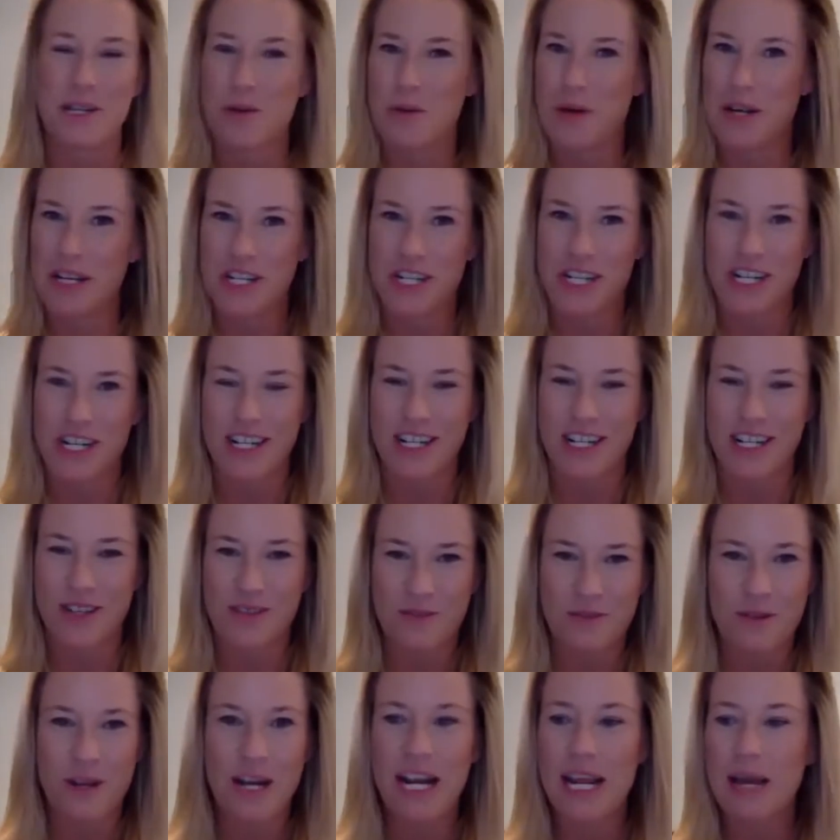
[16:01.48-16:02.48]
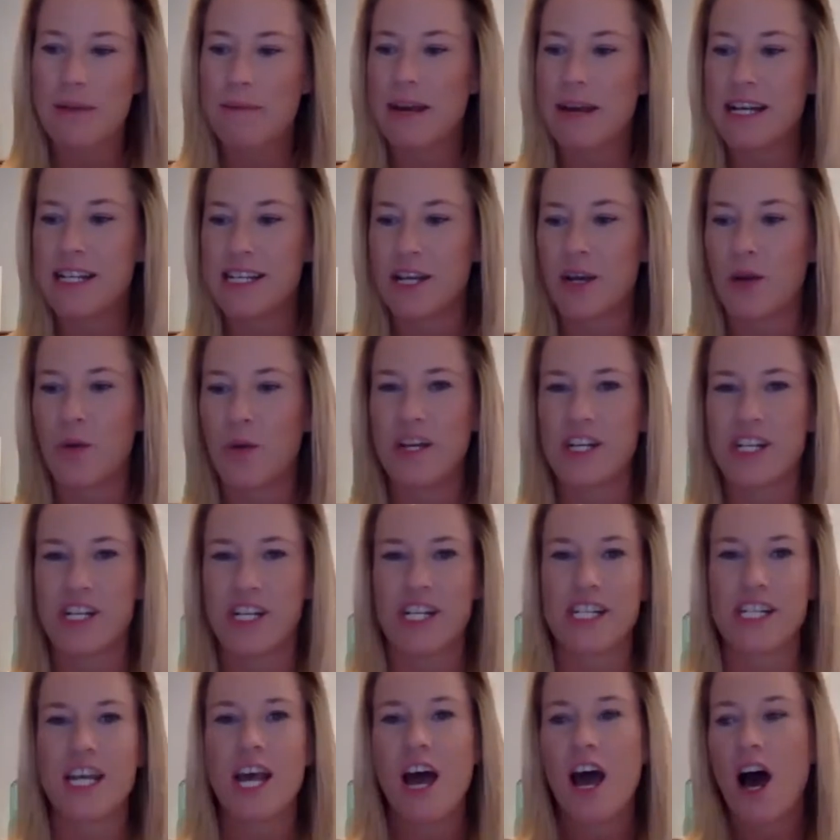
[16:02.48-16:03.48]
questions, really amazing
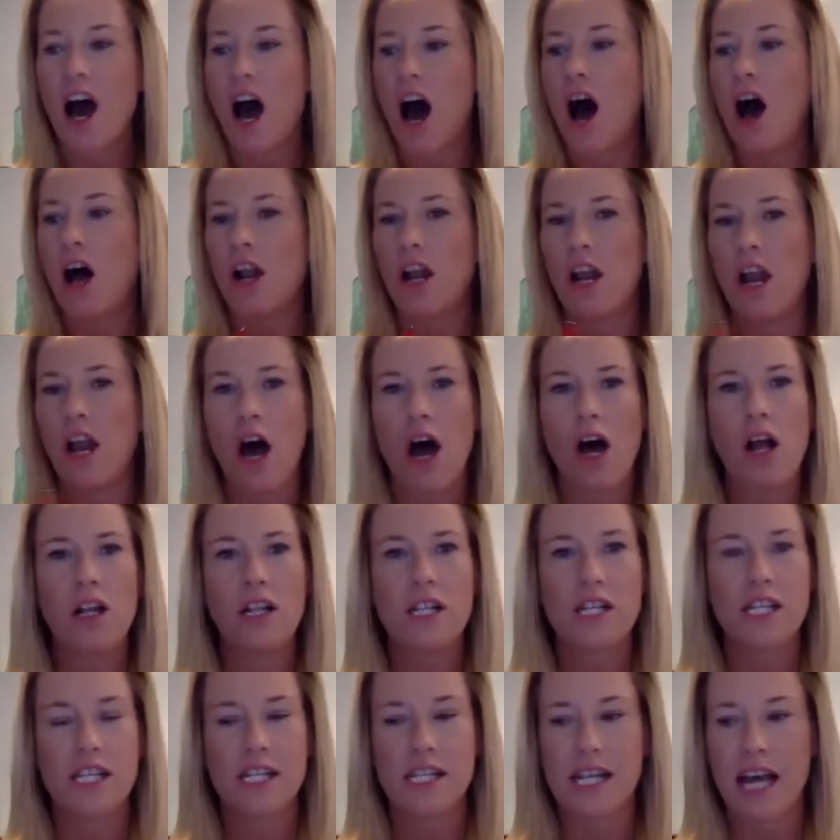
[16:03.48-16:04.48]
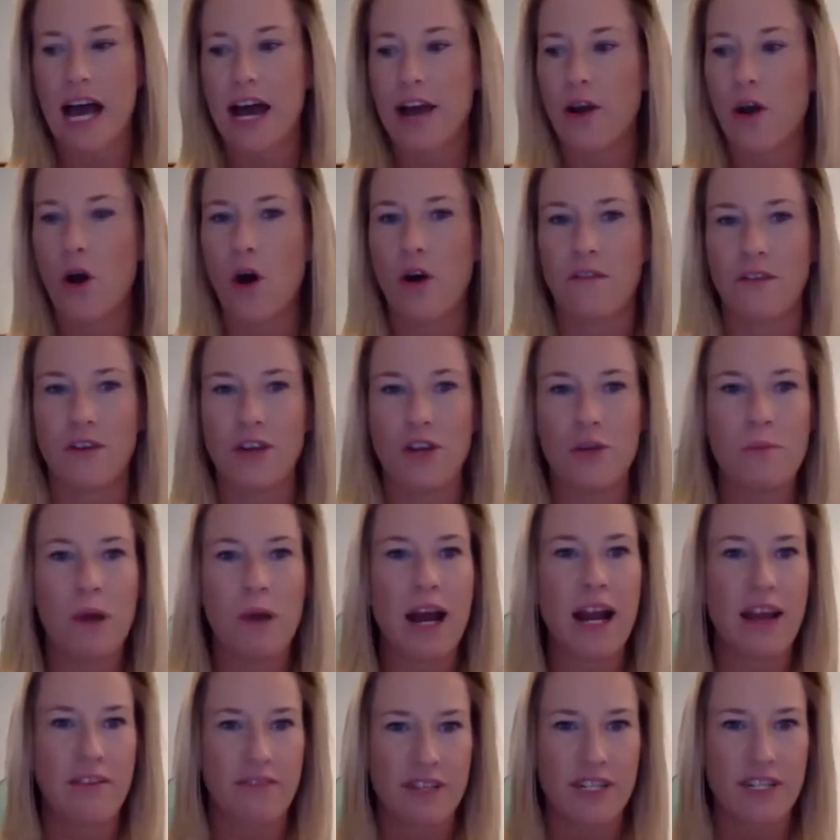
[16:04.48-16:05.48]
questions. I'll start off, and you
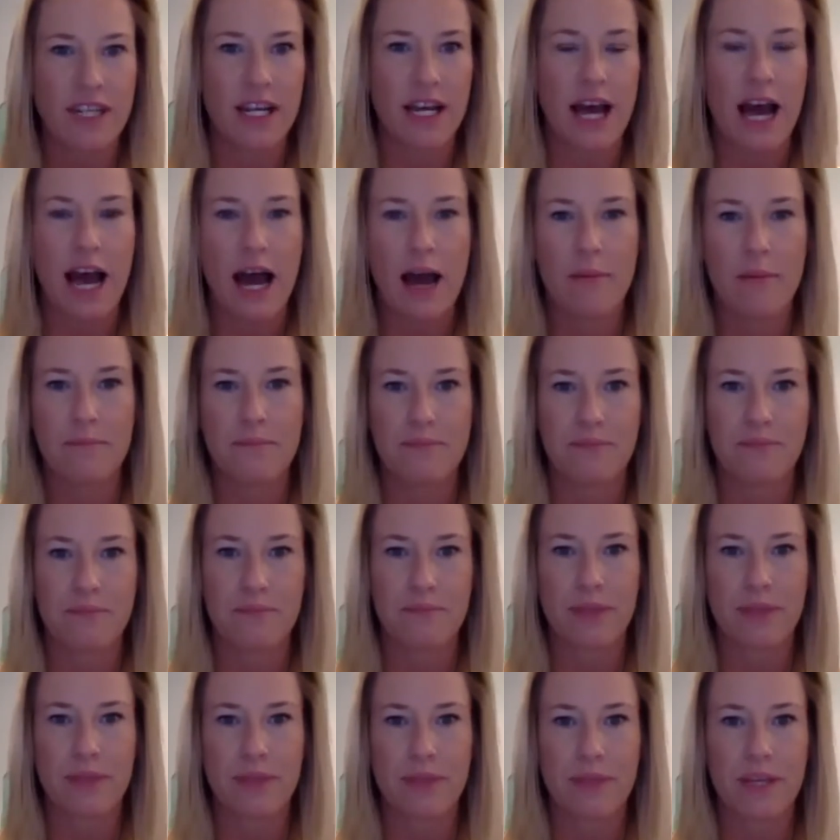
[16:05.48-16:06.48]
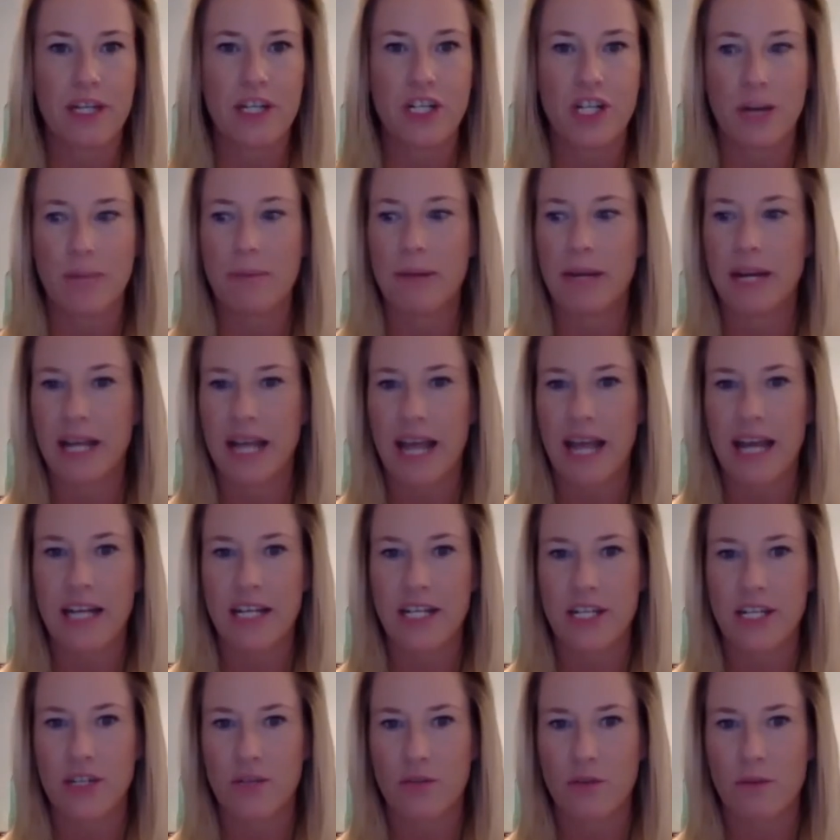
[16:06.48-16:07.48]
might have to jump in
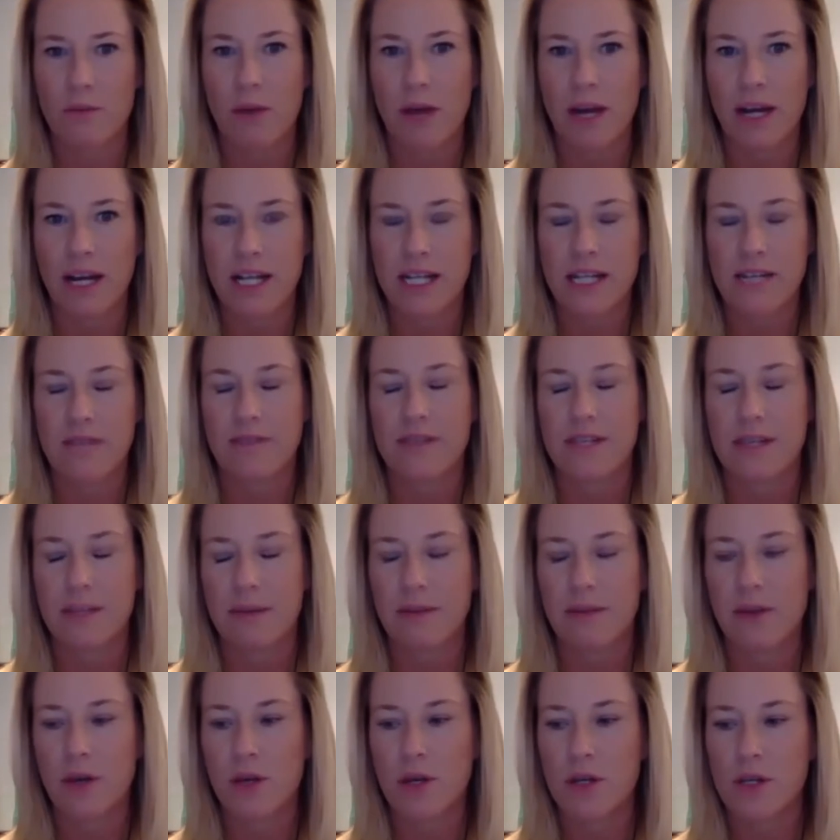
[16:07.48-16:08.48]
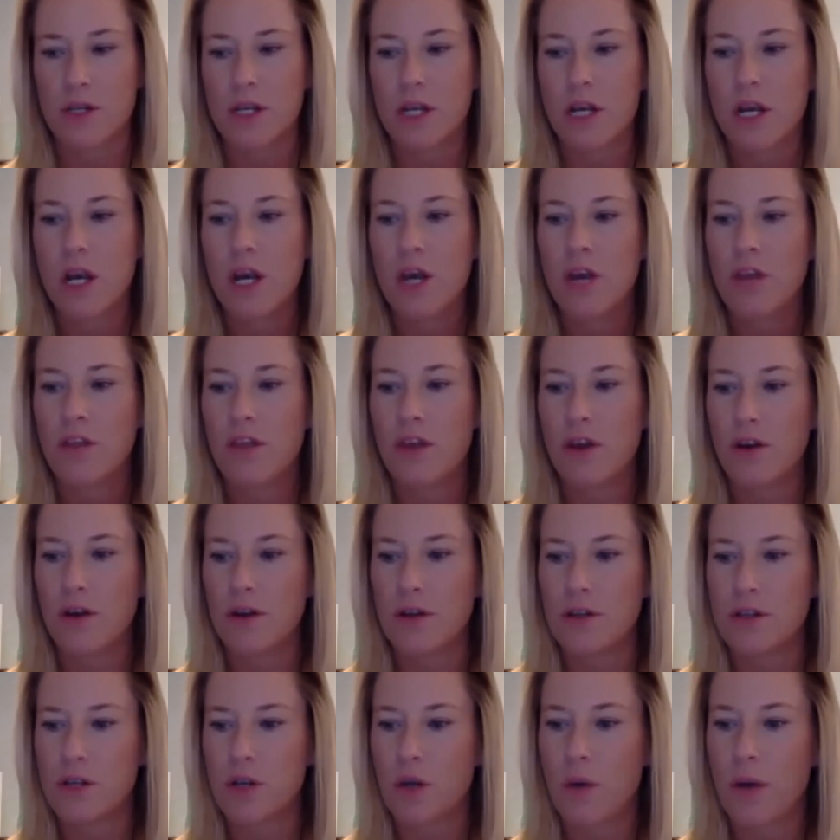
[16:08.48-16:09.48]
again to remind us of some of those
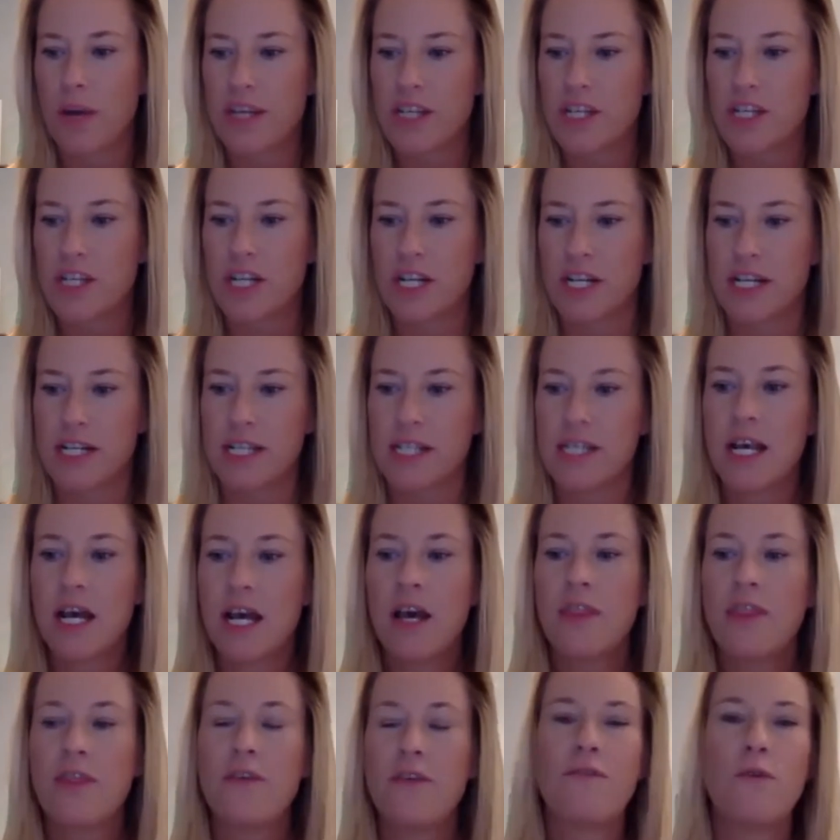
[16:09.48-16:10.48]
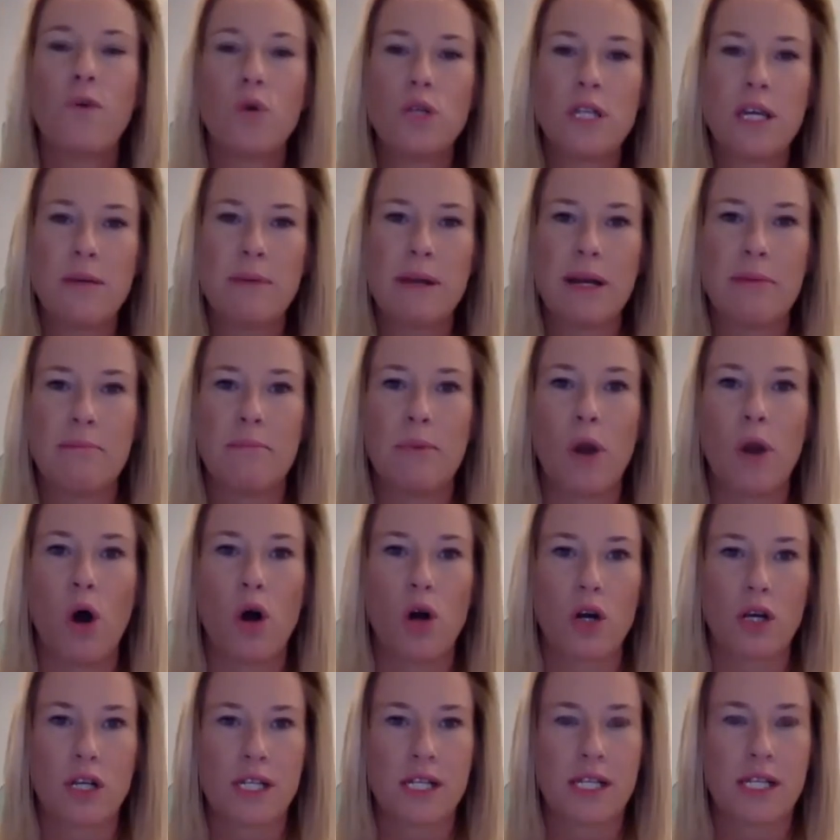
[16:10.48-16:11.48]
questions. The 40-minute
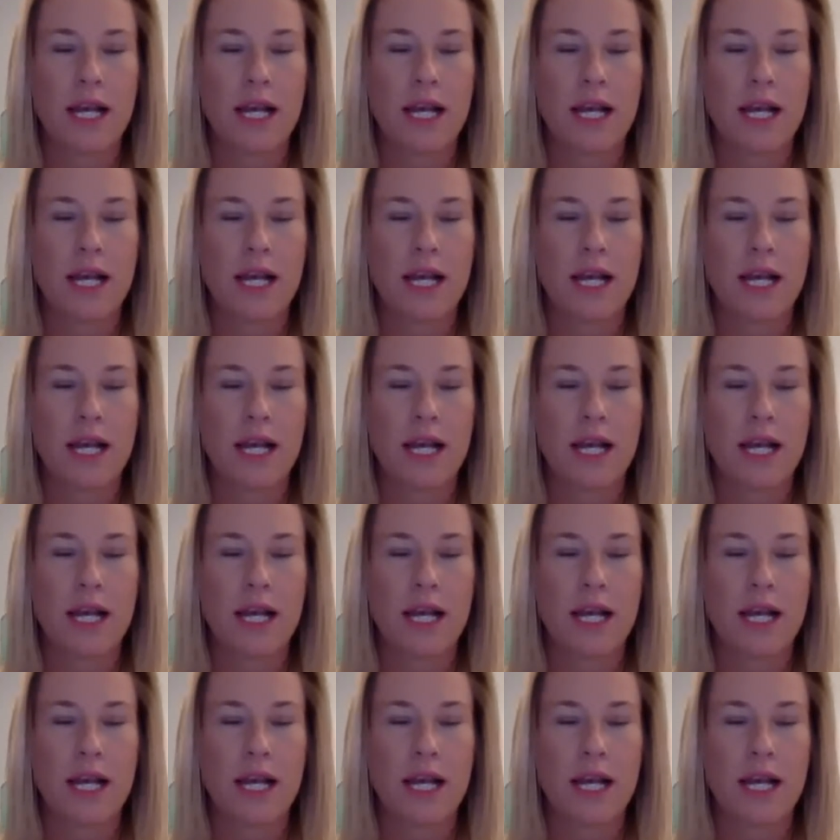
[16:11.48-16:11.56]
blocks,